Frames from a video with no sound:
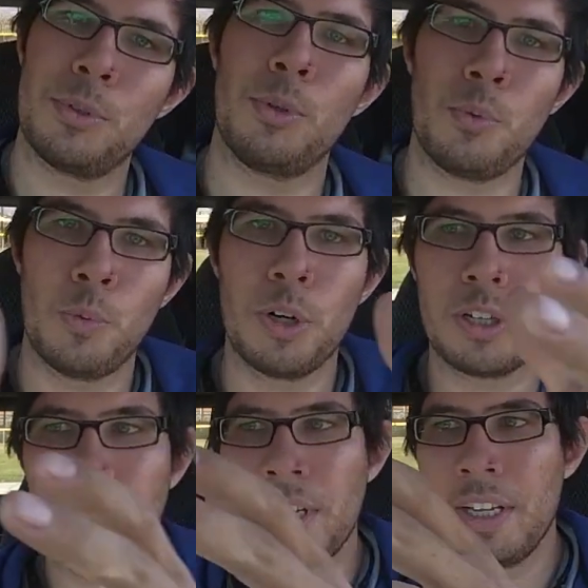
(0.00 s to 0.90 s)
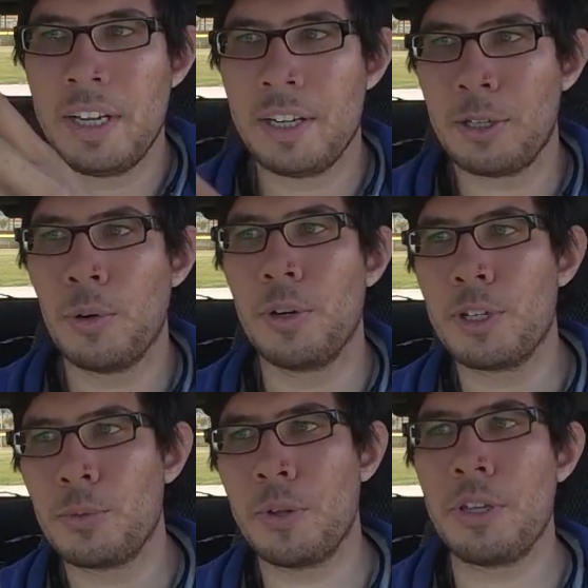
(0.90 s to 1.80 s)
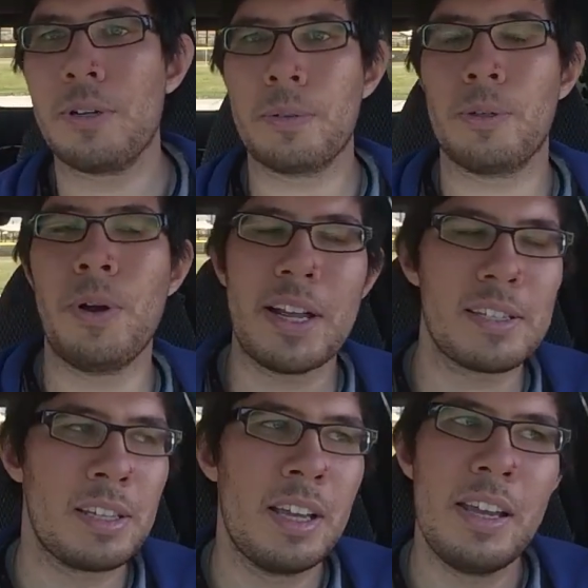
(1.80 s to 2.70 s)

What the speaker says: to work in accordance with your requests,